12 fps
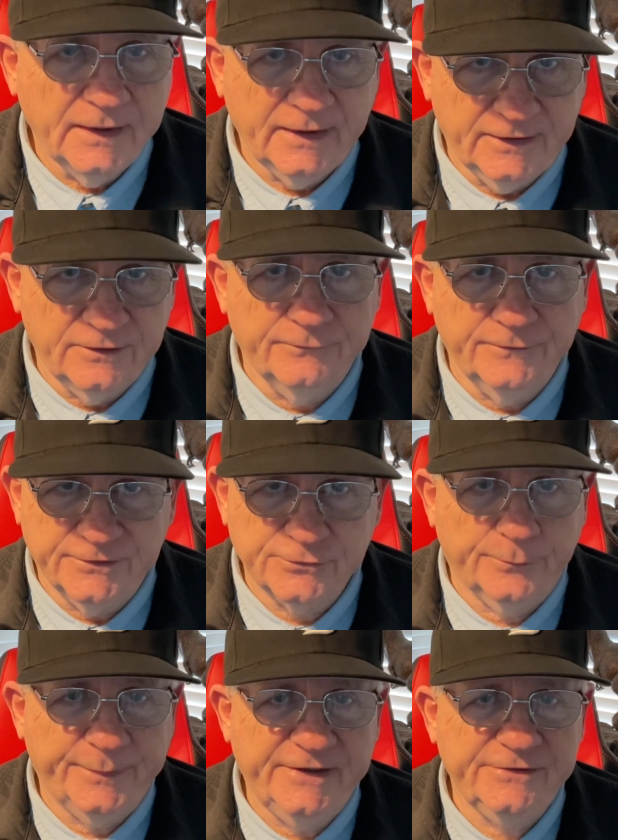
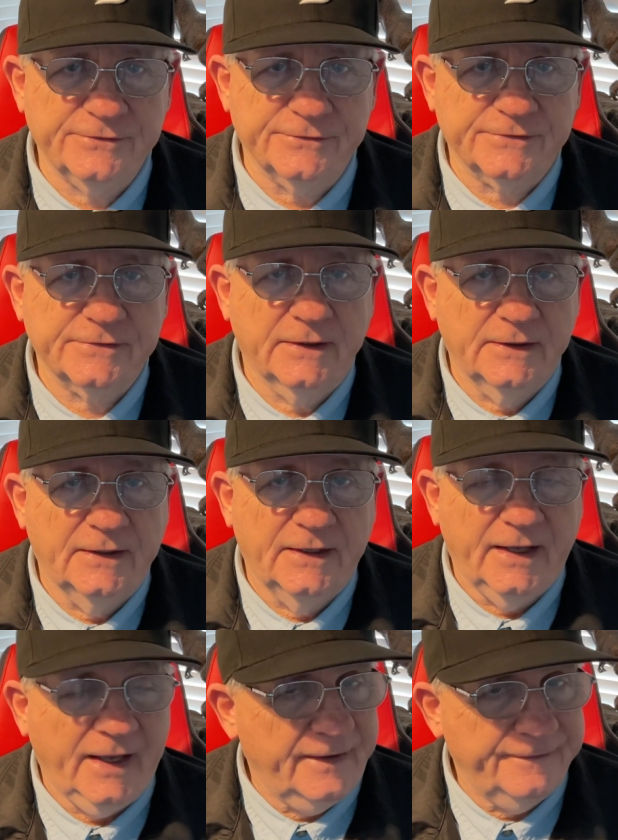individual pieces,
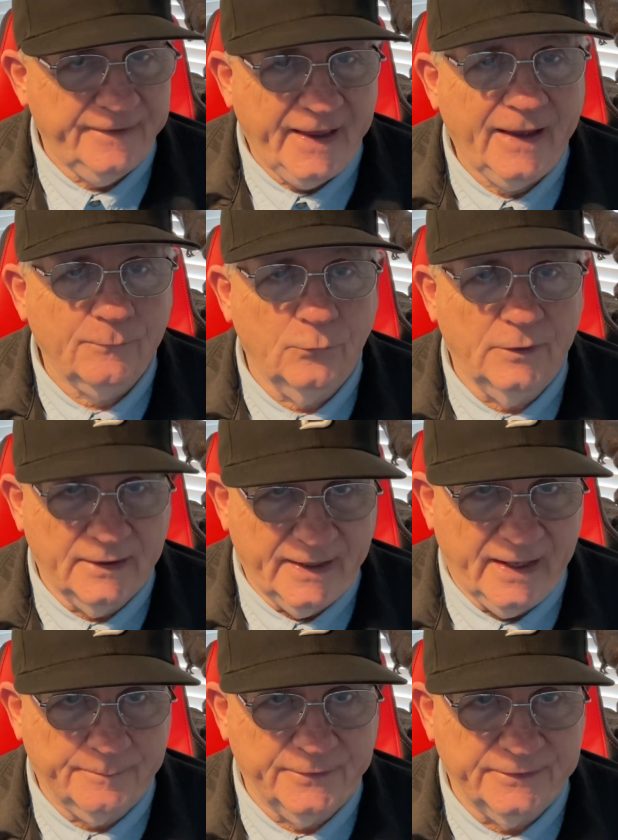and that will
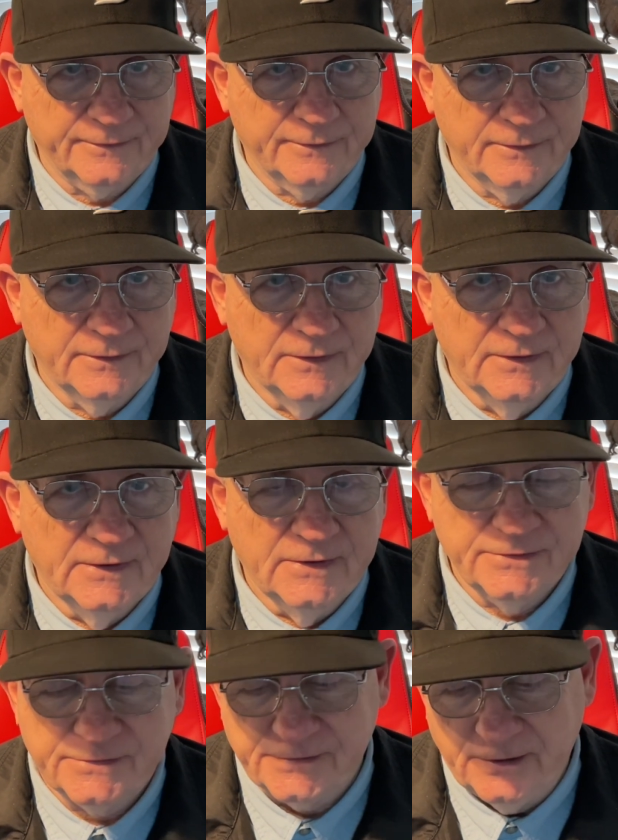happen.
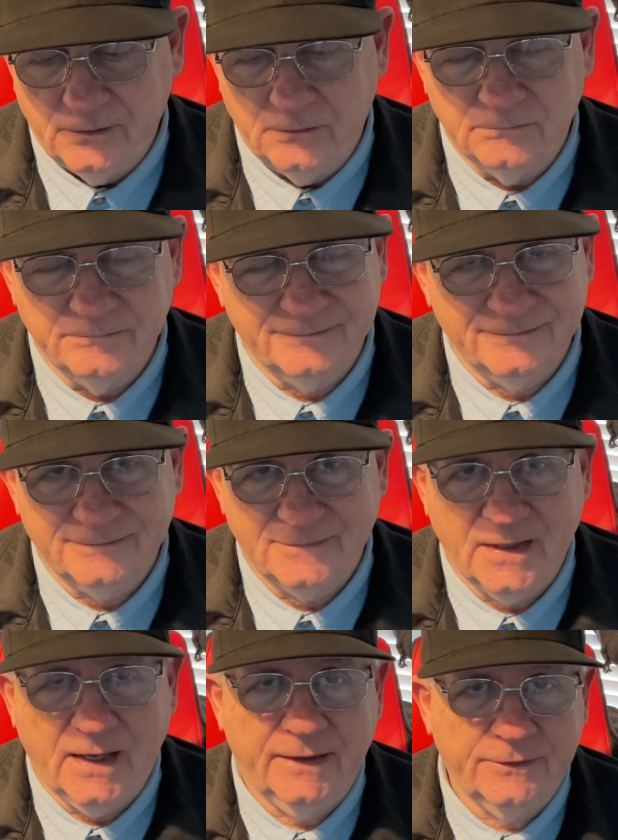So
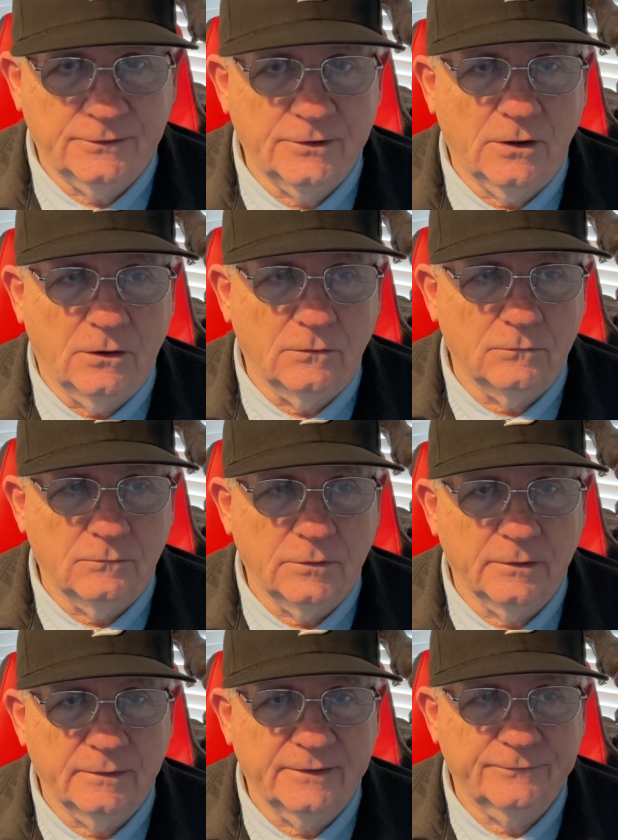I don't know.
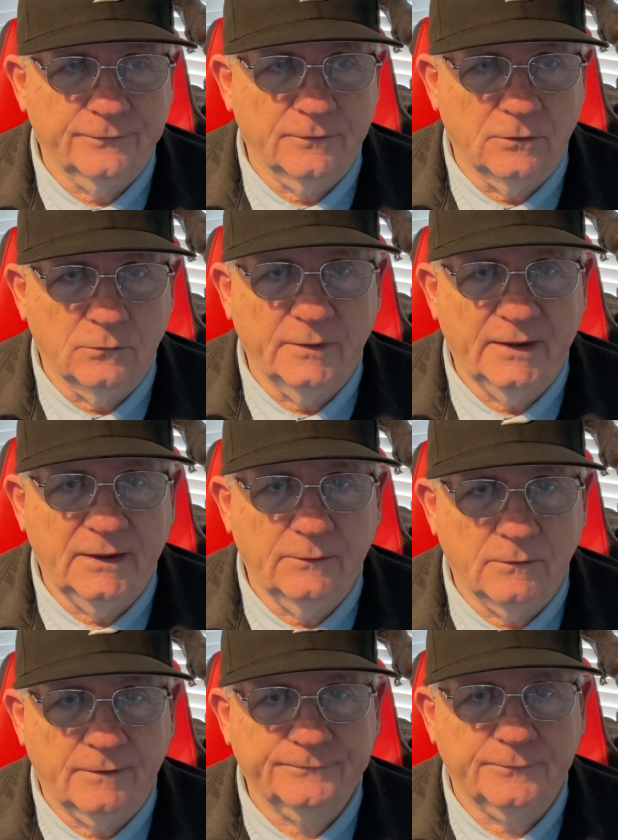We're in for a really
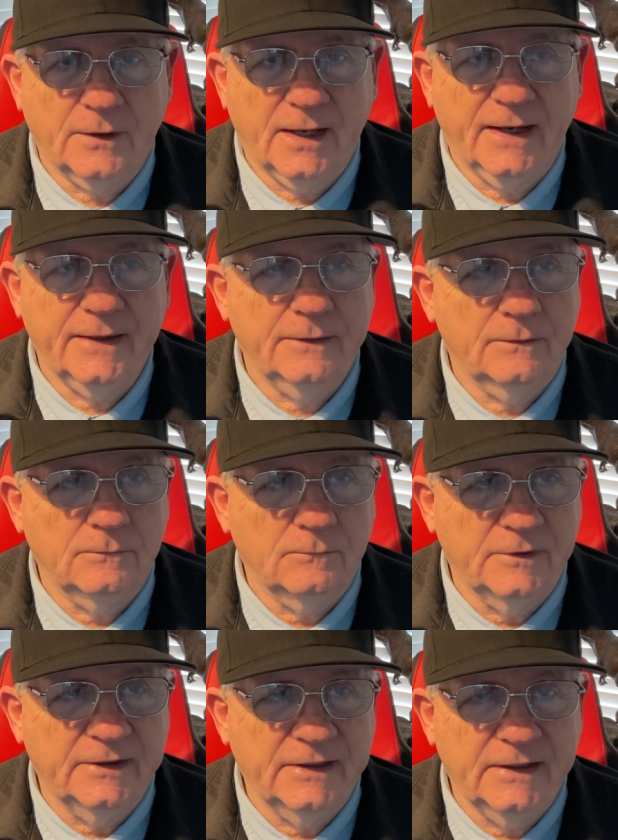rough ride.
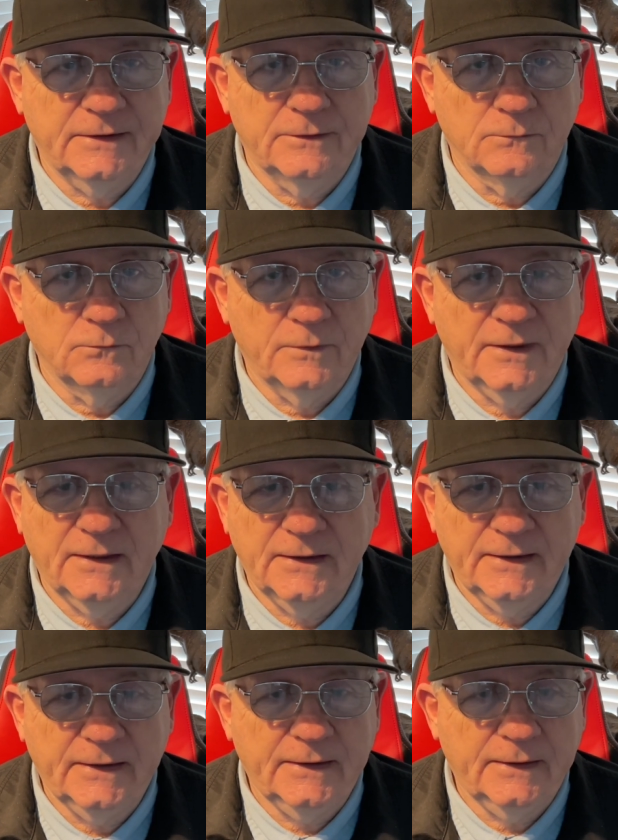We need to
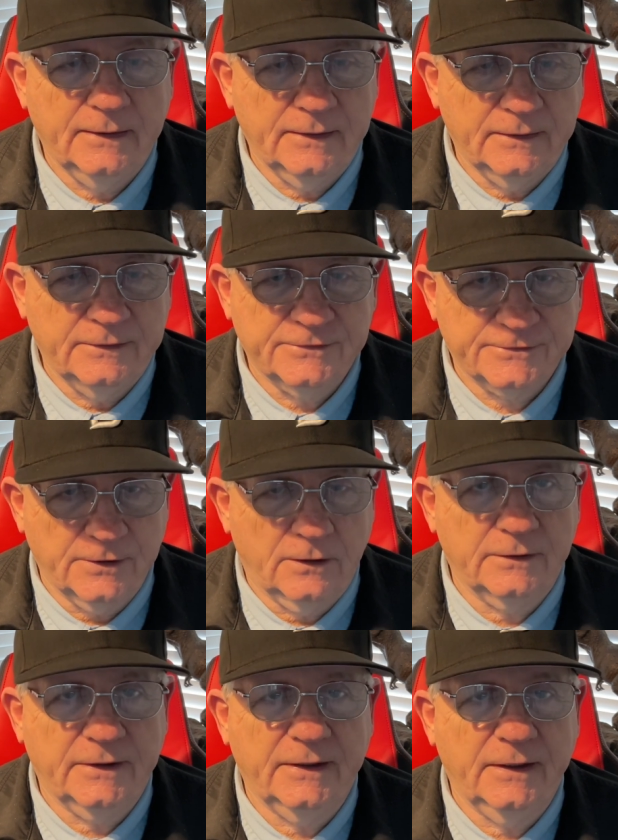really start
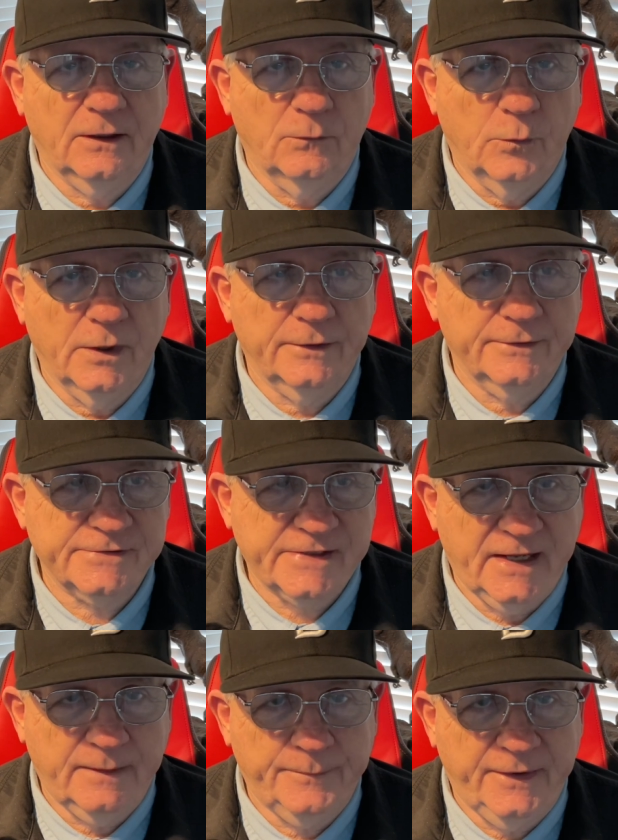getting awareness
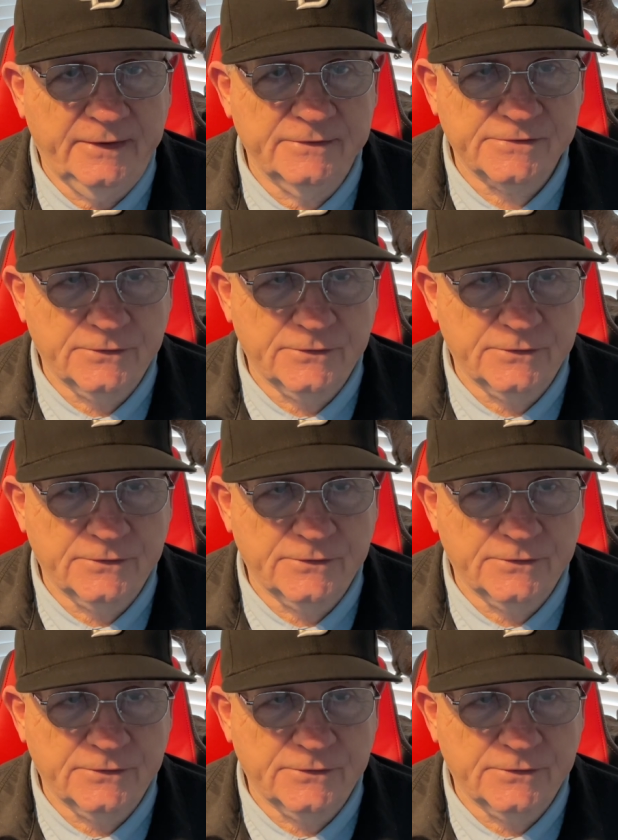campaigns